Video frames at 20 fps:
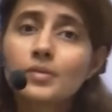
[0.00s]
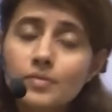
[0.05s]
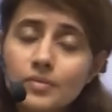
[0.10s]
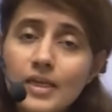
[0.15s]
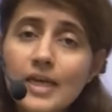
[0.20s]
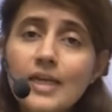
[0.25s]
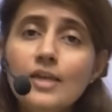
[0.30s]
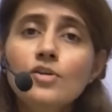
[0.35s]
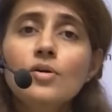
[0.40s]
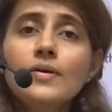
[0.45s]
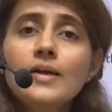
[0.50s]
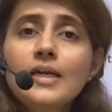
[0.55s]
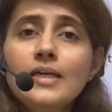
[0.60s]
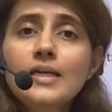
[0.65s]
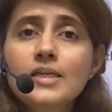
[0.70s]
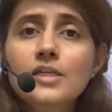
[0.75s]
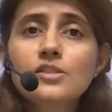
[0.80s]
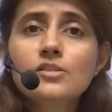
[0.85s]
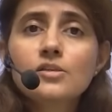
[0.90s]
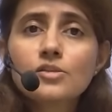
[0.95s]
then your
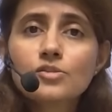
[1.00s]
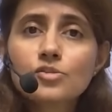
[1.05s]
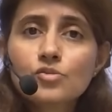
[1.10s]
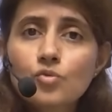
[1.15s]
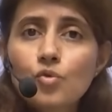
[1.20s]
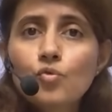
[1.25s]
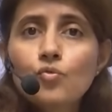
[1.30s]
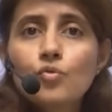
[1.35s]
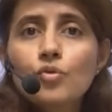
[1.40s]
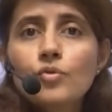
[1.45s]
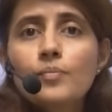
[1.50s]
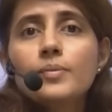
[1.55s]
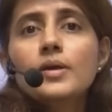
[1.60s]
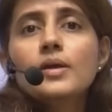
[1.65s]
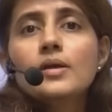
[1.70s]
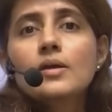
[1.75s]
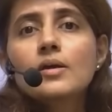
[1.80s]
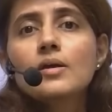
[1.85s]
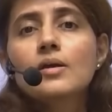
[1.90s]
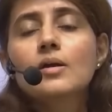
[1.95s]
ATS score would
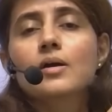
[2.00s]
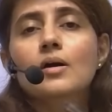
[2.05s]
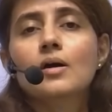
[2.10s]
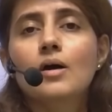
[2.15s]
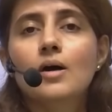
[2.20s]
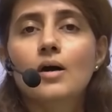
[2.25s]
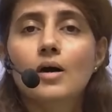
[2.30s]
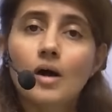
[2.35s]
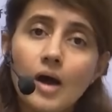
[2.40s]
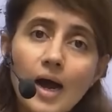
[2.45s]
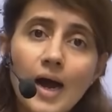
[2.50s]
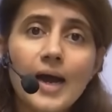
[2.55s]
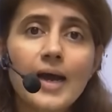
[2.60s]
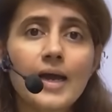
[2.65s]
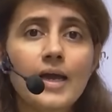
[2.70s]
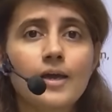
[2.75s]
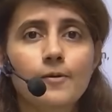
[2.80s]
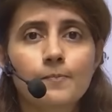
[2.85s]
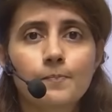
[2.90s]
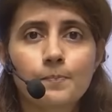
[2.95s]
be
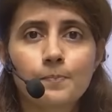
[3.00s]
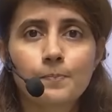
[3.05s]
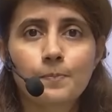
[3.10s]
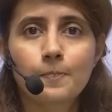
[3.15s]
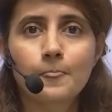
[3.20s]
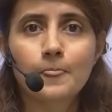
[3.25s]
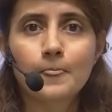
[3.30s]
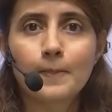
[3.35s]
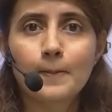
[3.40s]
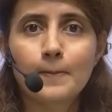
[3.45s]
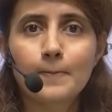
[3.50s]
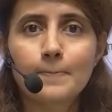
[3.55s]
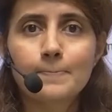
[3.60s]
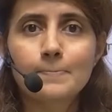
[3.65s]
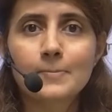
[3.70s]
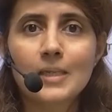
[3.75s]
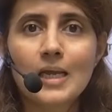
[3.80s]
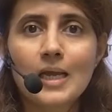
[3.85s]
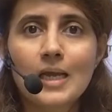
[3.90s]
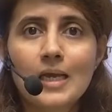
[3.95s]
high.
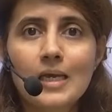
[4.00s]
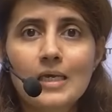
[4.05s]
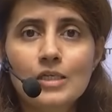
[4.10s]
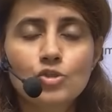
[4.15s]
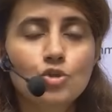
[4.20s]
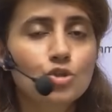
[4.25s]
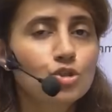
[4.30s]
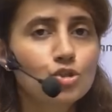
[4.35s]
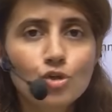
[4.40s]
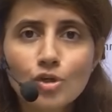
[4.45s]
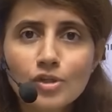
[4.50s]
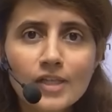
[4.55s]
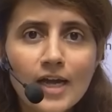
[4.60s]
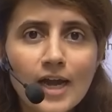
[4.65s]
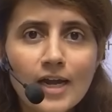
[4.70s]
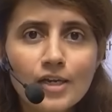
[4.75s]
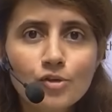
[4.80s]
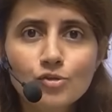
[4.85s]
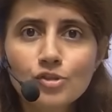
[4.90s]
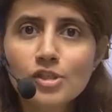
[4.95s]
So it's not
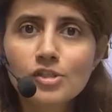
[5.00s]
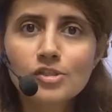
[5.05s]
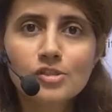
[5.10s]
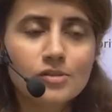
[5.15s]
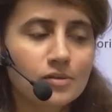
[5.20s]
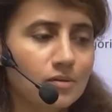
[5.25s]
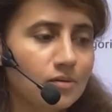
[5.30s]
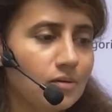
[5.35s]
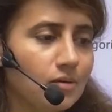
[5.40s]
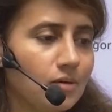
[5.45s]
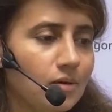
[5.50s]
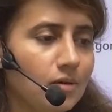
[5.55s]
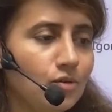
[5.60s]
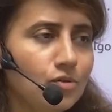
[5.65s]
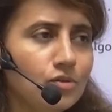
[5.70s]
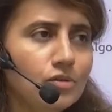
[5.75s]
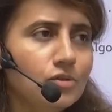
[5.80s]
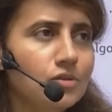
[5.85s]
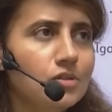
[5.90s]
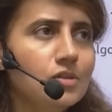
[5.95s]
that you
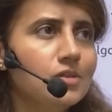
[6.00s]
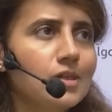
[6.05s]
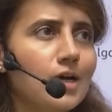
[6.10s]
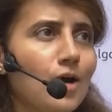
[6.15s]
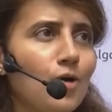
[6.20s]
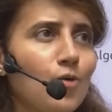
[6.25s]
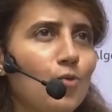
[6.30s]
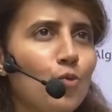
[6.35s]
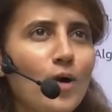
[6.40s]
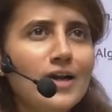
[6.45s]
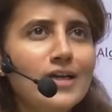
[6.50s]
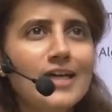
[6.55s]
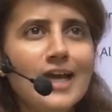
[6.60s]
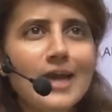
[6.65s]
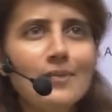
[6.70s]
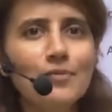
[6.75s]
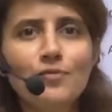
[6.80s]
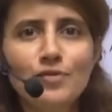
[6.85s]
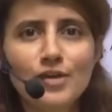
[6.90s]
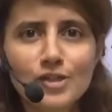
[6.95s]
just have one
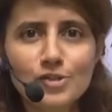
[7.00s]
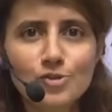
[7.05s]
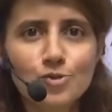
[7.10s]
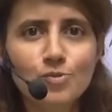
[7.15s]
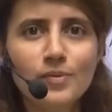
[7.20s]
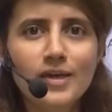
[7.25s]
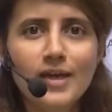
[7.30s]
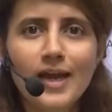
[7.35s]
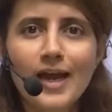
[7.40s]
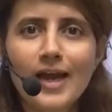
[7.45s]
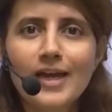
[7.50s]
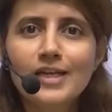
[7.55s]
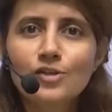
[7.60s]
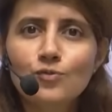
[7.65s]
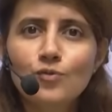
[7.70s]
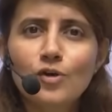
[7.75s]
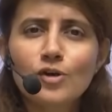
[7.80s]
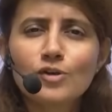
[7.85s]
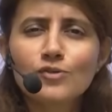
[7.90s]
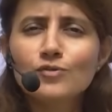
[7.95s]
type of resume and
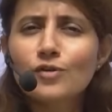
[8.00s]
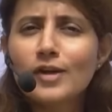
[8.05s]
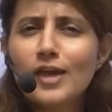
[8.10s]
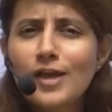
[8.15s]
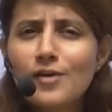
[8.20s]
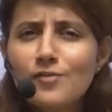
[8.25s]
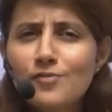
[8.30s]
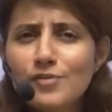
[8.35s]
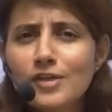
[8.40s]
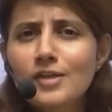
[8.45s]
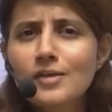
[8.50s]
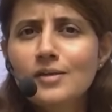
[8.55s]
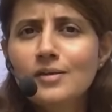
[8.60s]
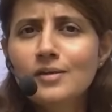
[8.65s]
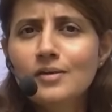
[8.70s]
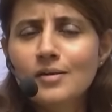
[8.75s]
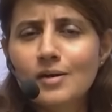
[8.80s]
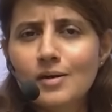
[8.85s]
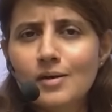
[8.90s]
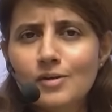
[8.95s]
it works for
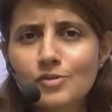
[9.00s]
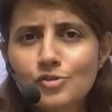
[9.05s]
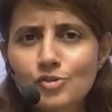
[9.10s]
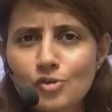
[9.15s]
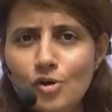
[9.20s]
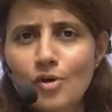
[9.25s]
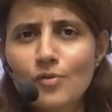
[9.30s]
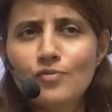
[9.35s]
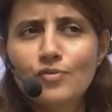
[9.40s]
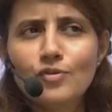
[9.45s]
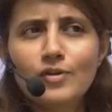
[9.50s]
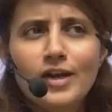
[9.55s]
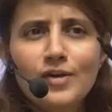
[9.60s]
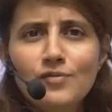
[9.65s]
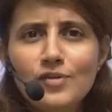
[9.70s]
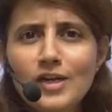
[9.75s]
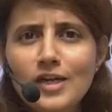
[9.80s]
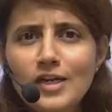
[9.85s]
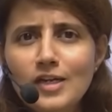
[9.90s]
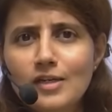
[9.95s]
every job, for
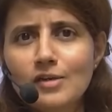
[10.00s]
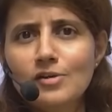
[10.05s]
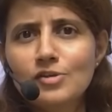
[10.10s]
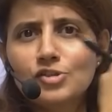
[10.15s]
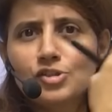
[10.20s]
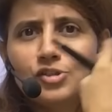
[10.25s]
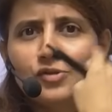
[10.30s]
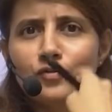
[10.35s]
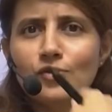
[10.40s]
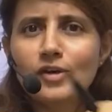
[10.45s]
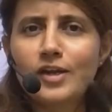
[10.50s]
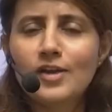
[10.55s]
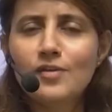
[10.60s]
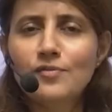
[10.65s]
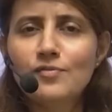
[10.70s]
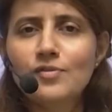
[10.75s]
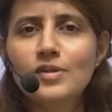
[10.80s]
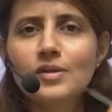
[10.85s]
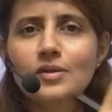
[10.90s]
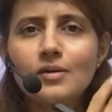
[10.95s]
every internship, for
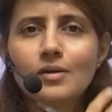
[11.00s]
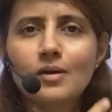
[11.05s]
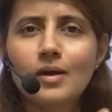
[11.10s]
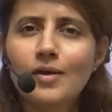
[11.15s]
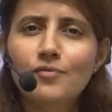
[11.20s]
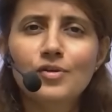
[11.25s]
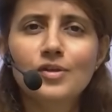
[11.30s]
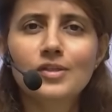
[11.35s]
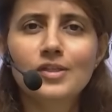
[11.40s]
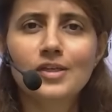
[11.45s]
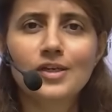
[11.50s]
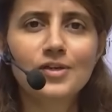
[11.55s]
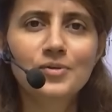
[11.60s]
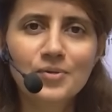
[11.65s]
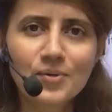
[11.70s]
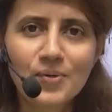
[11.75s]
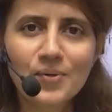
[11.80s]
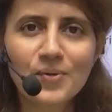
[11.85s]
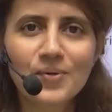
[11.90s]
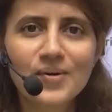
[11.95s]
every everything.
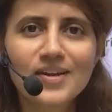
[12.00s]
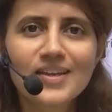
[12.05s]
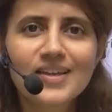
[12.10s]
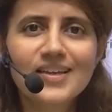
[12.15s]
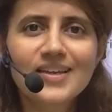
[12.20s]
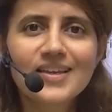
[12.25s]
No,